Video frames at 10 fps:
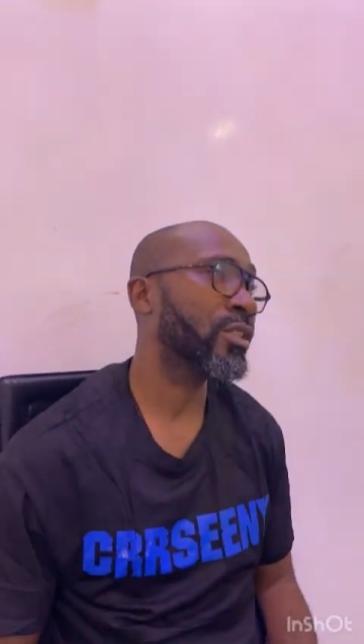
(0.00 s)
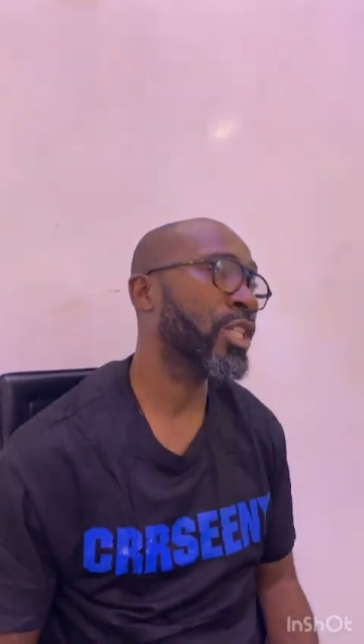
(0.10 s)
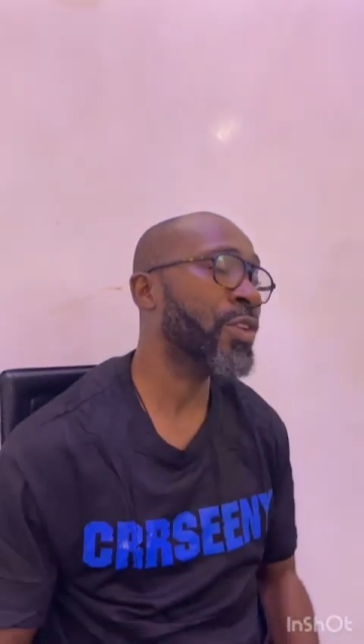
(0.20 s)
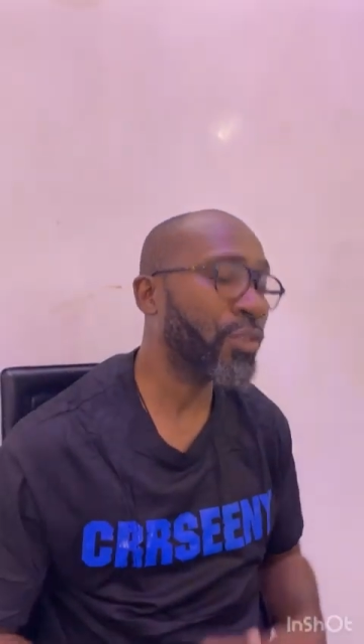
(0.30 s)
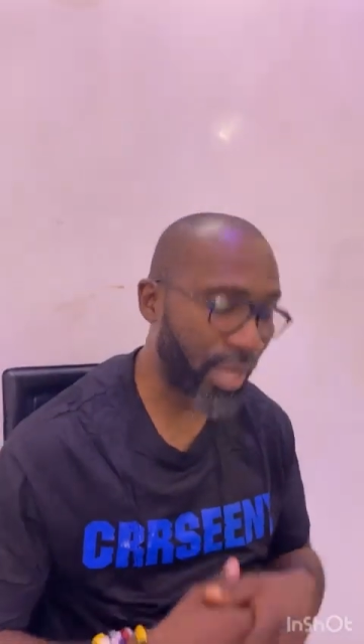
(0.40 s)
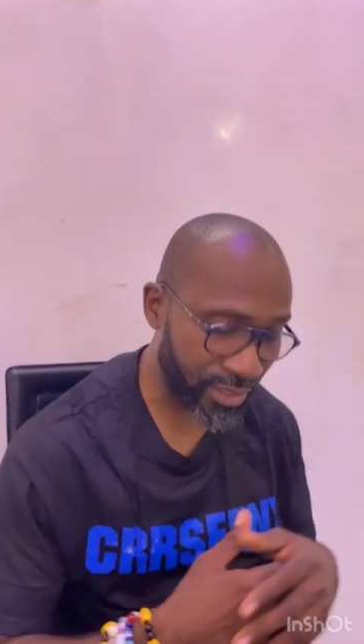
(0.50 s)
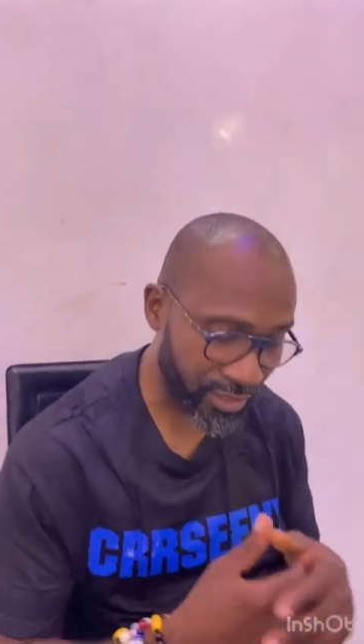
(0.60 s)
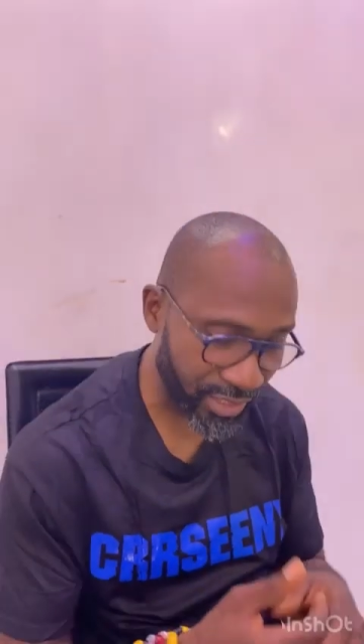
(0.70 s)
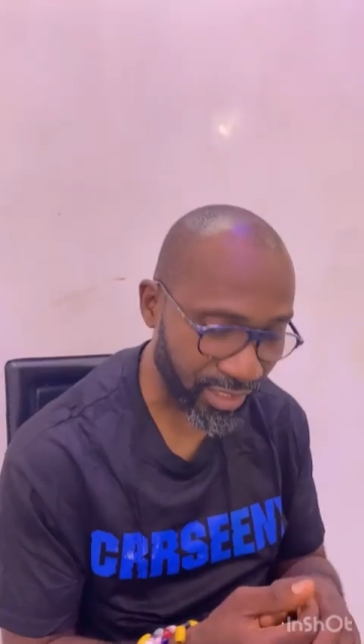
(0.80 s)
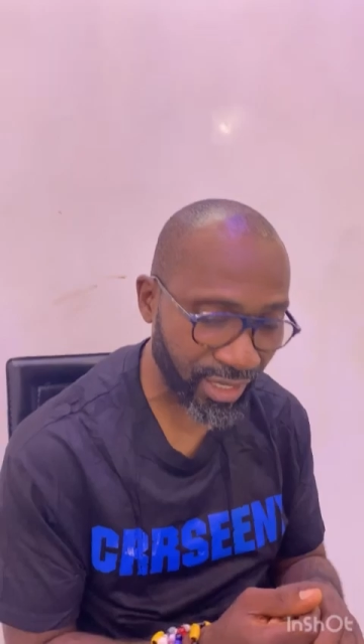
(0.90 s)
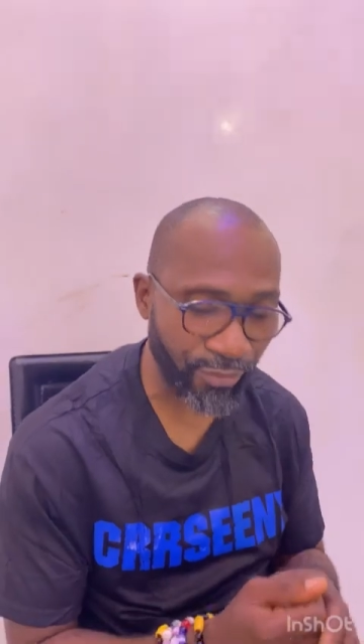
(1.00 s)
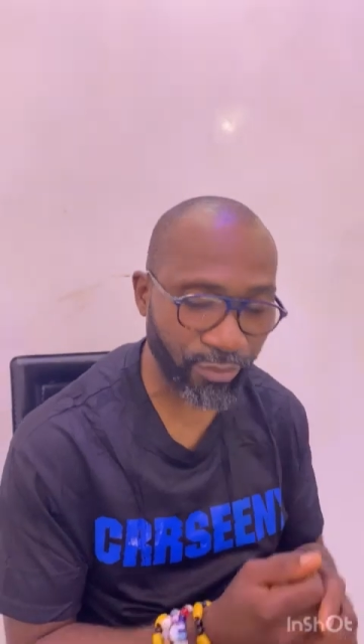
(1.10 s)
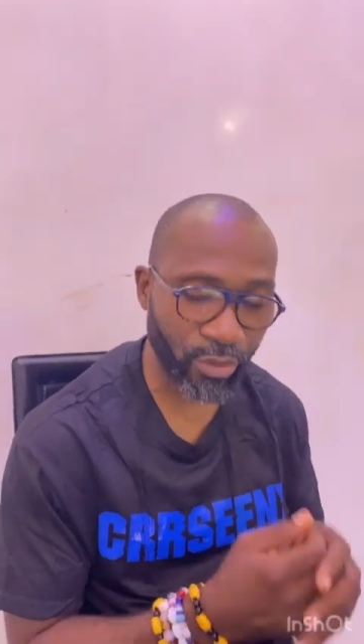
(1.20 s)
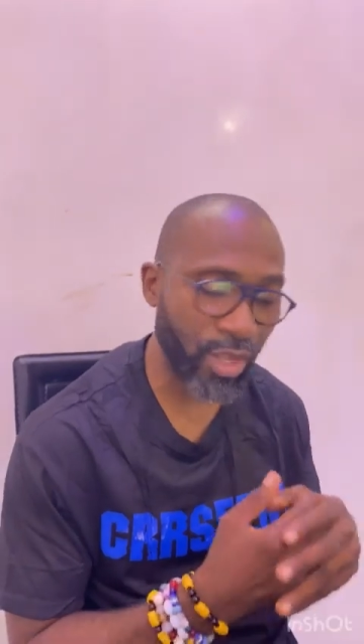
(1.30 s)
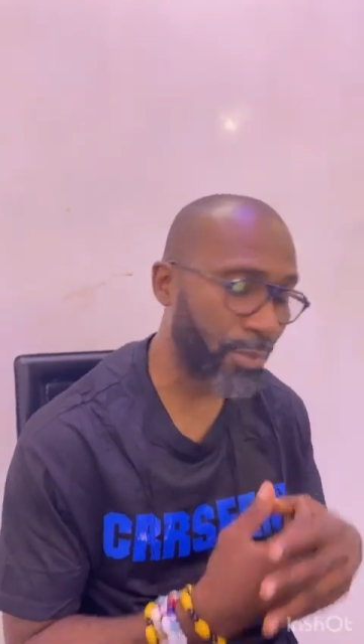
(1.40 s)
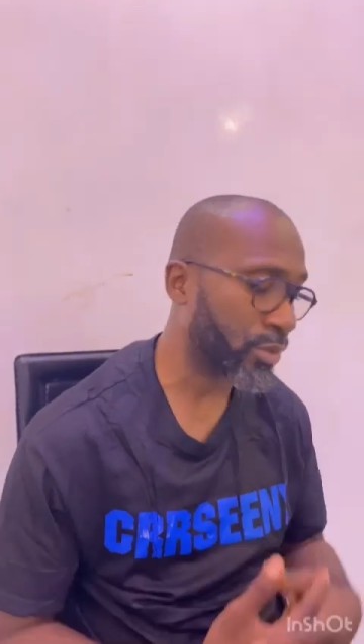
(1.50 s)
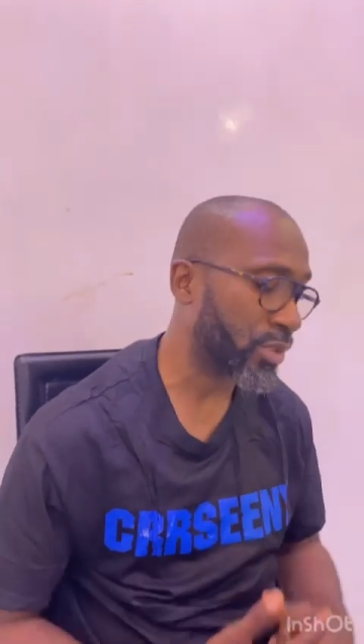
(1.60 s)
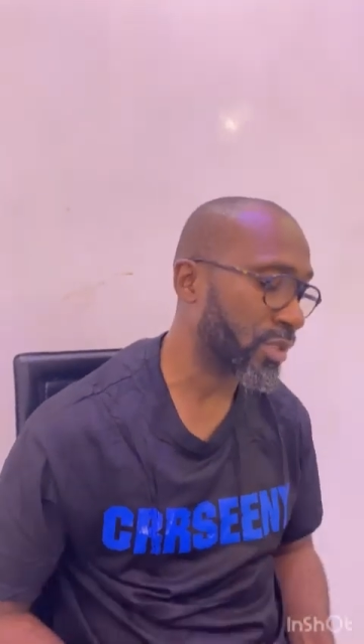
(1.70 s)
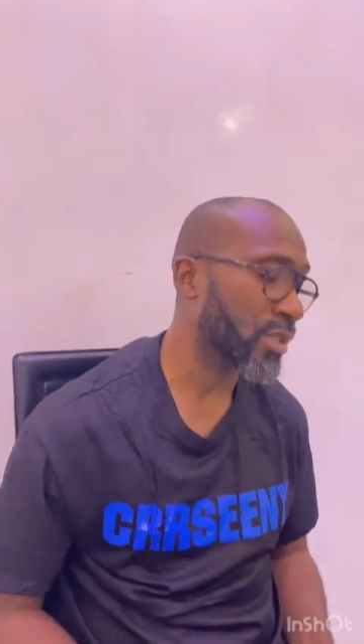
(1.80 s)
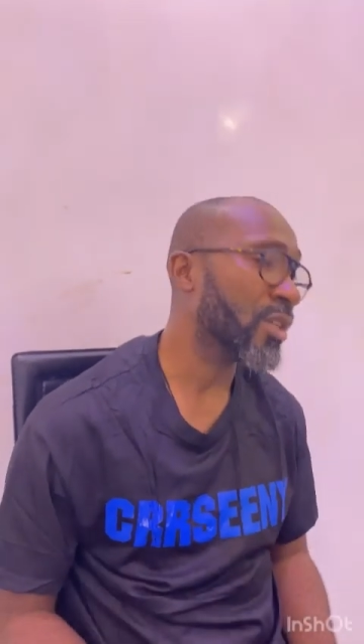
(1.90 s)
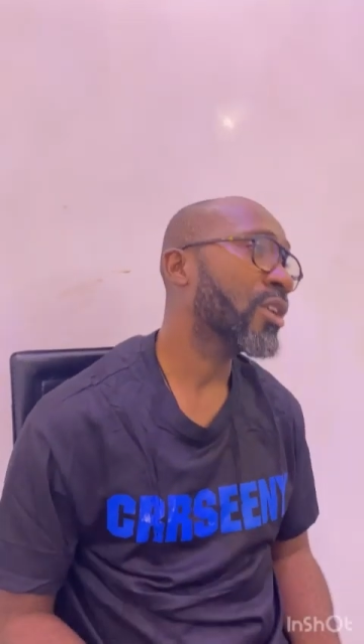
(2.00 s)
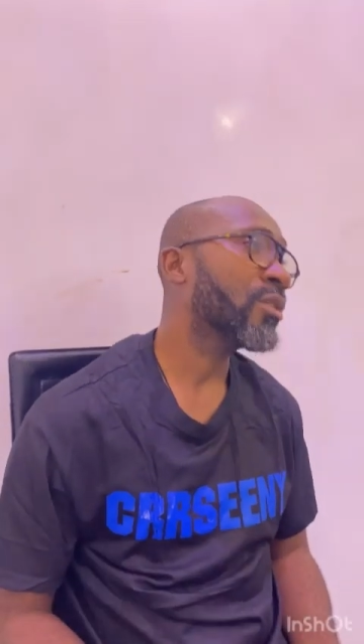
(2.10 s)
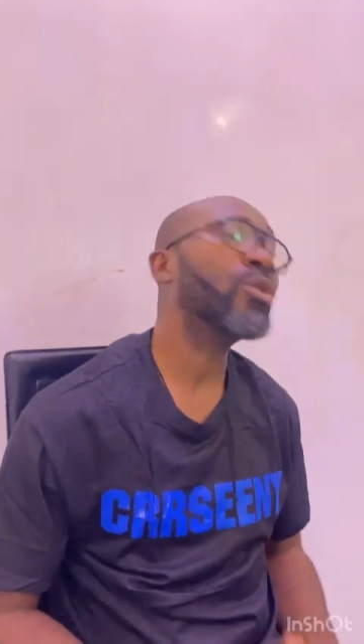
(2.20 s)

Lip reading: If you can sing, I've done everything. You